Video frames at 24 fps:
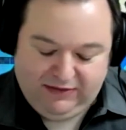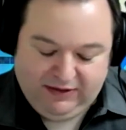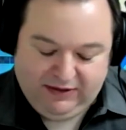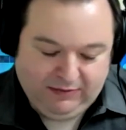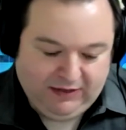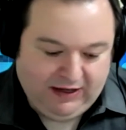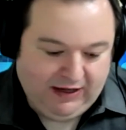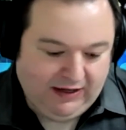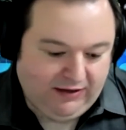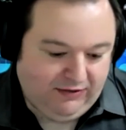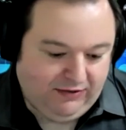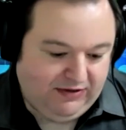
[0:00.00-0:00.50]

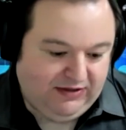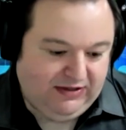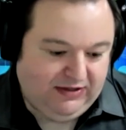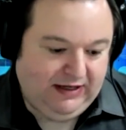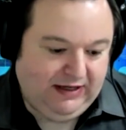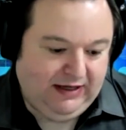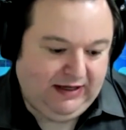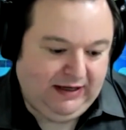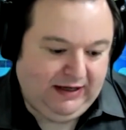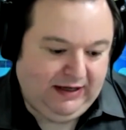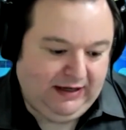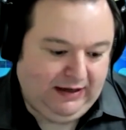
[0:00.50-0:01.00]

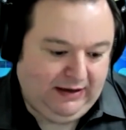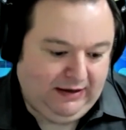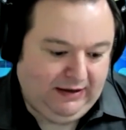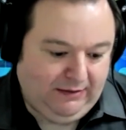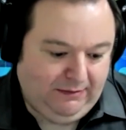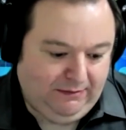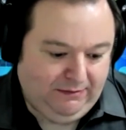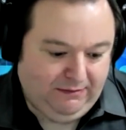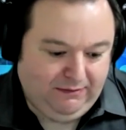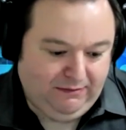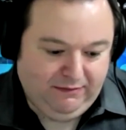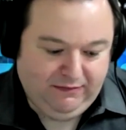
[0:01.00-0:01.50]

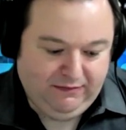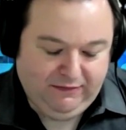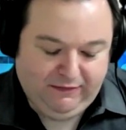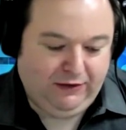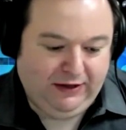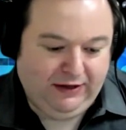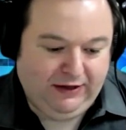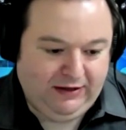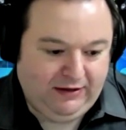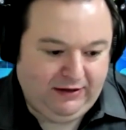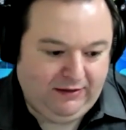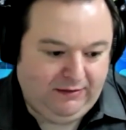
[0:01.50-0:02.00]
democracy,
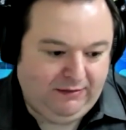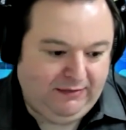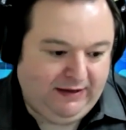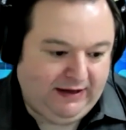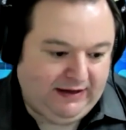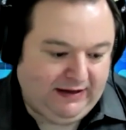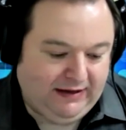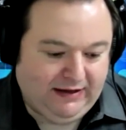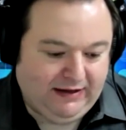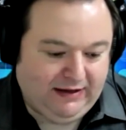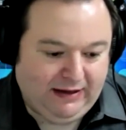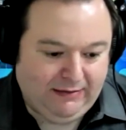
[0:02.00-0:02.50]
freedom,
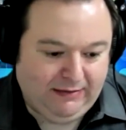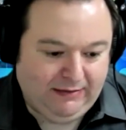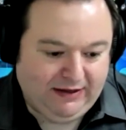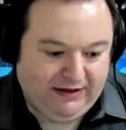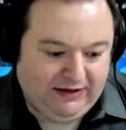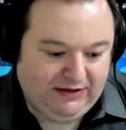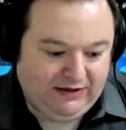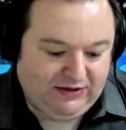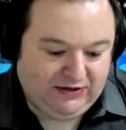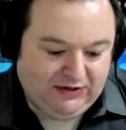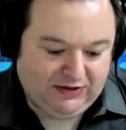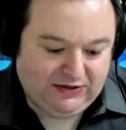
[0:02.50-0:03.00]

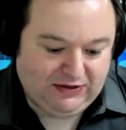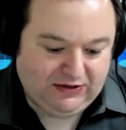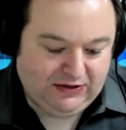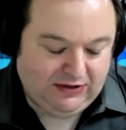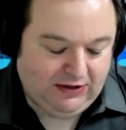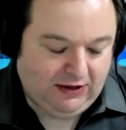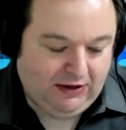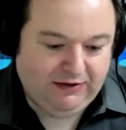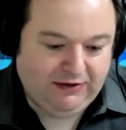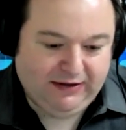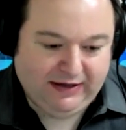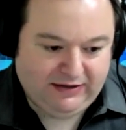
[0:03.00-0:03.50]
economics,
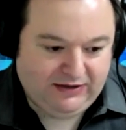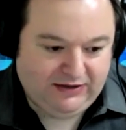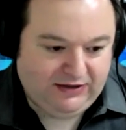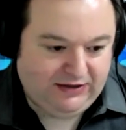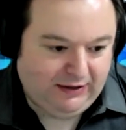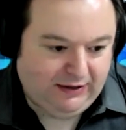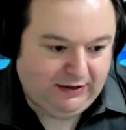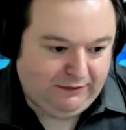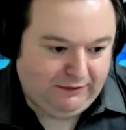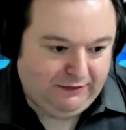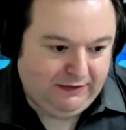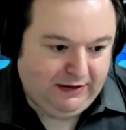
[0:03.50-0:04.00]
all that
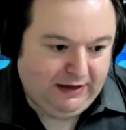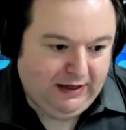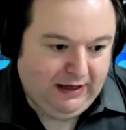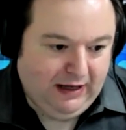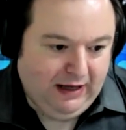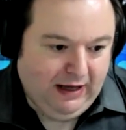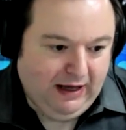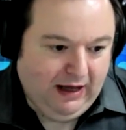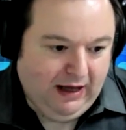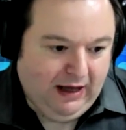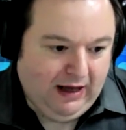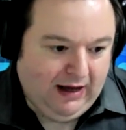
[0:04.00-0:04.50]
stuff.
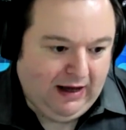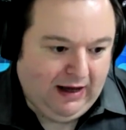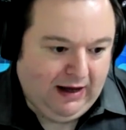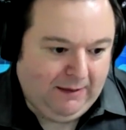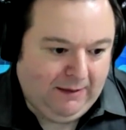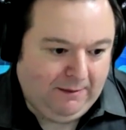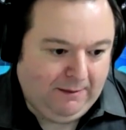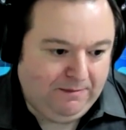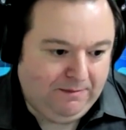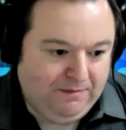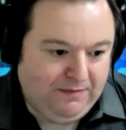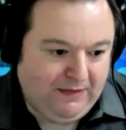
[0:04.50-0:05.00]

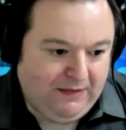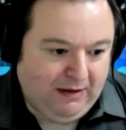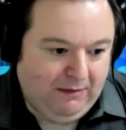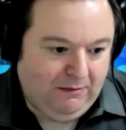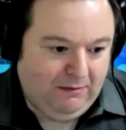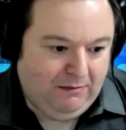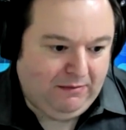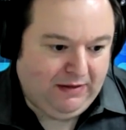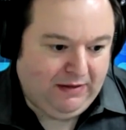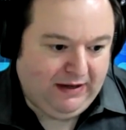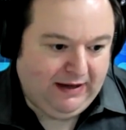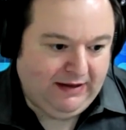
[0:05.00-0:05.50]

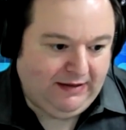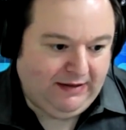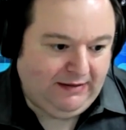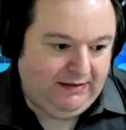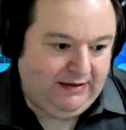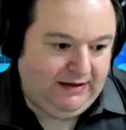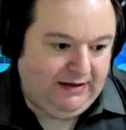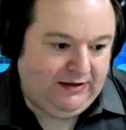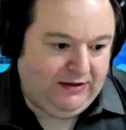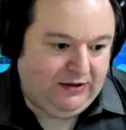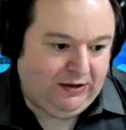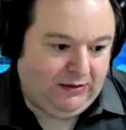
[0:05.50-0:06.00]
But
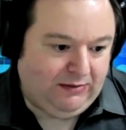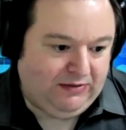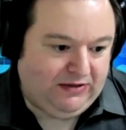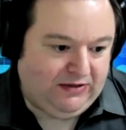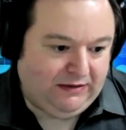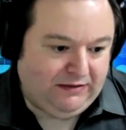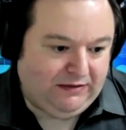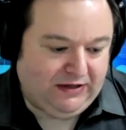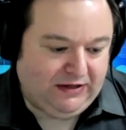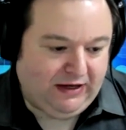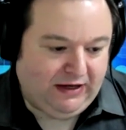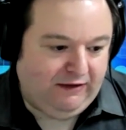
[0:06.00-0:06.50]
in terms
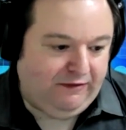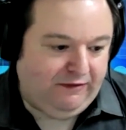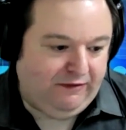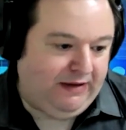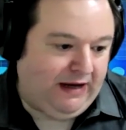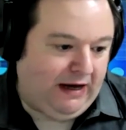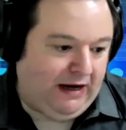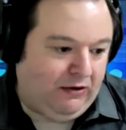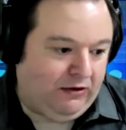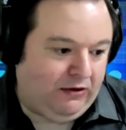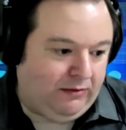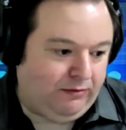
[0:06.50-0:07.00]
of soft
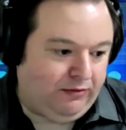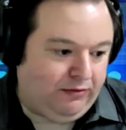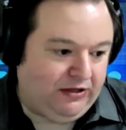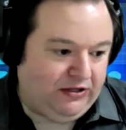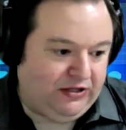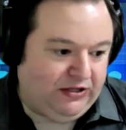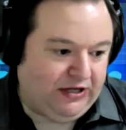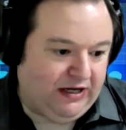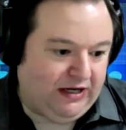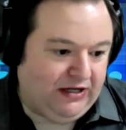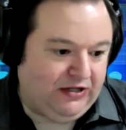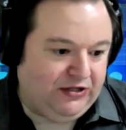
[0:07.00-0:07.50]
power
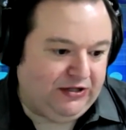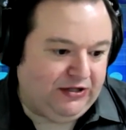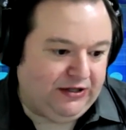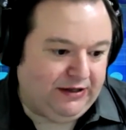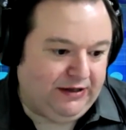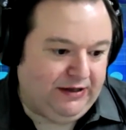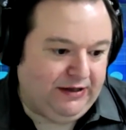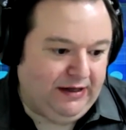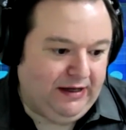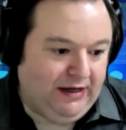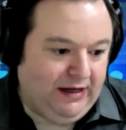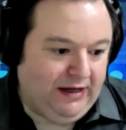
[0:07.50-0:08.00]

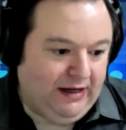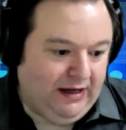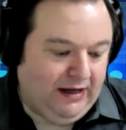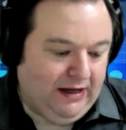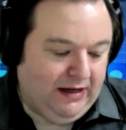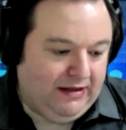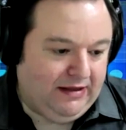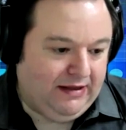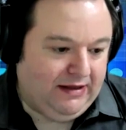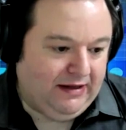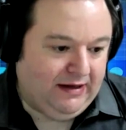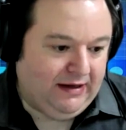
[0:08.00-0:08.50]
projection,
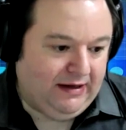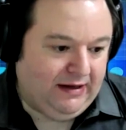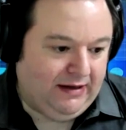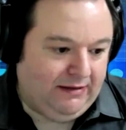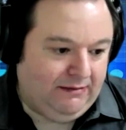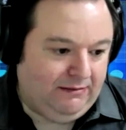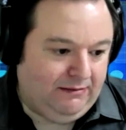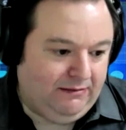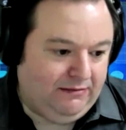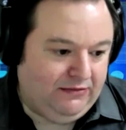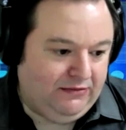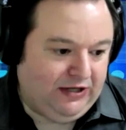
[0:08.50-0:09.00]

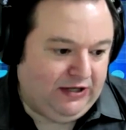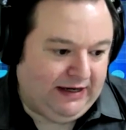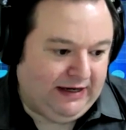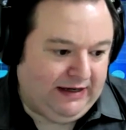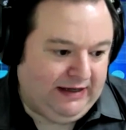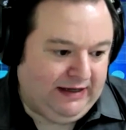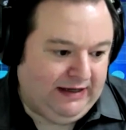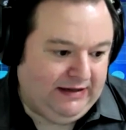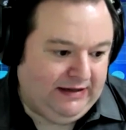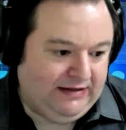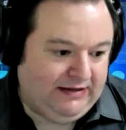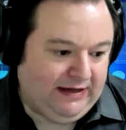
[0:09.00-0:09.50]
the
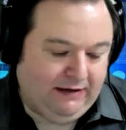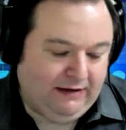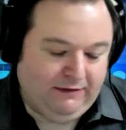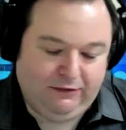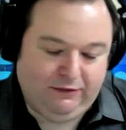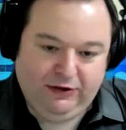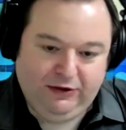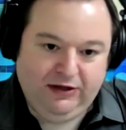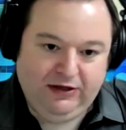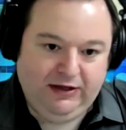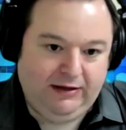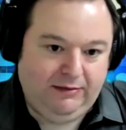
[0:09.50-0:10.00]
Chinese have
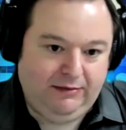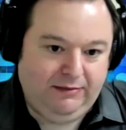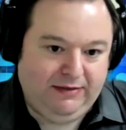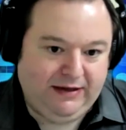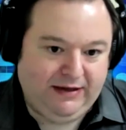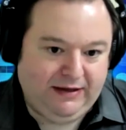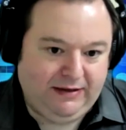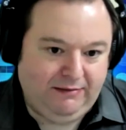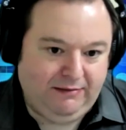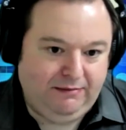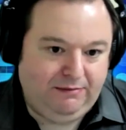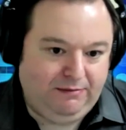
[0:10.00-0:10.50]
really
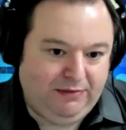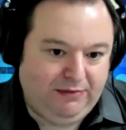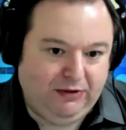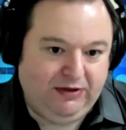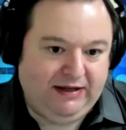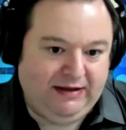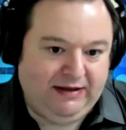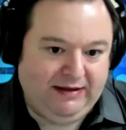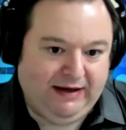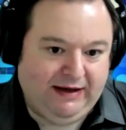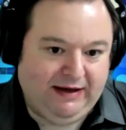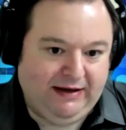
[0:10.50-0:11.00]
been
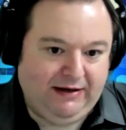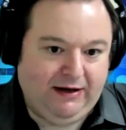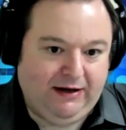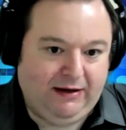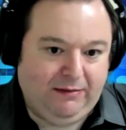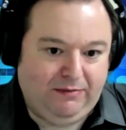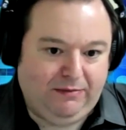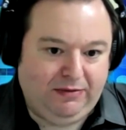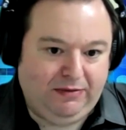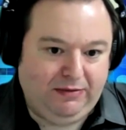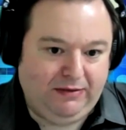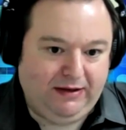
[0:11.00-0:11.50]
building that
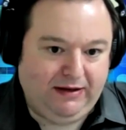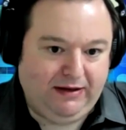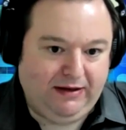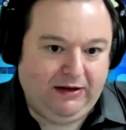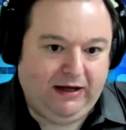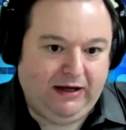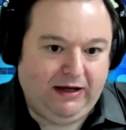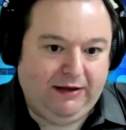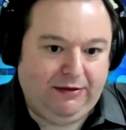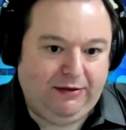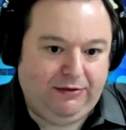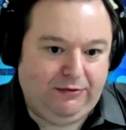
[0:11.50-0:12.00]
up a
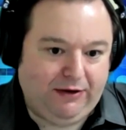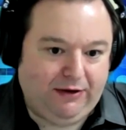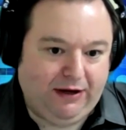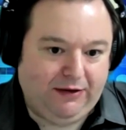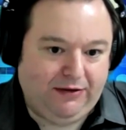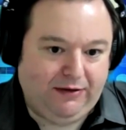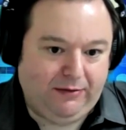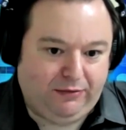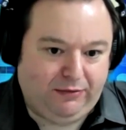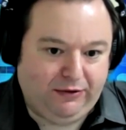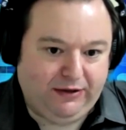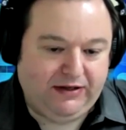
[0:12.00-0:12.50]
lot
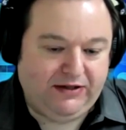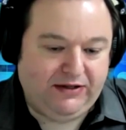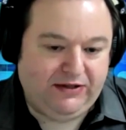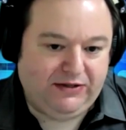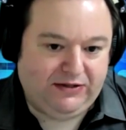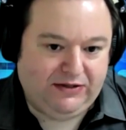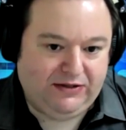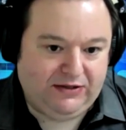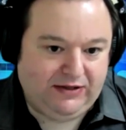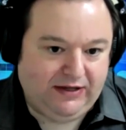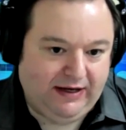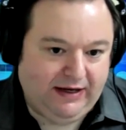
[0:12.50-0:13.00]
throughout the
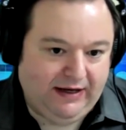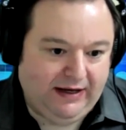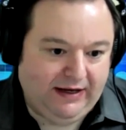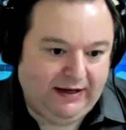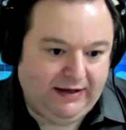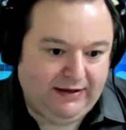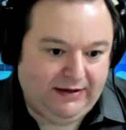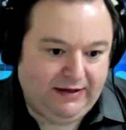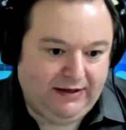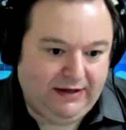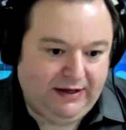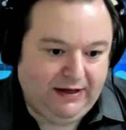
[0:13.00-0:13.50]
BRICS.
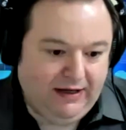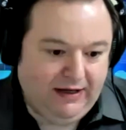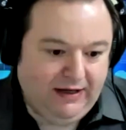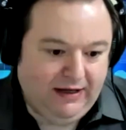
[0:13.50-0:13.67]
And